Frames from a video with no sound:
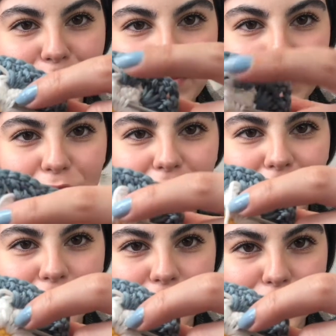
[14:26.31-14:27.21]
pull it
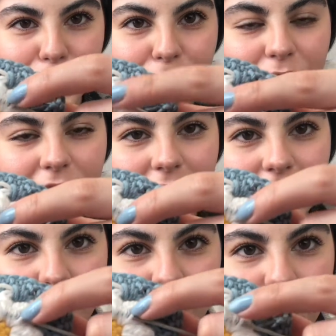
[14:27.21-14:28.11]
through like
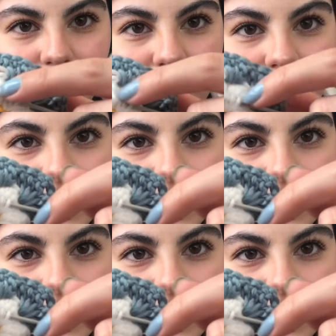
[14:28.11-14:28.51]
different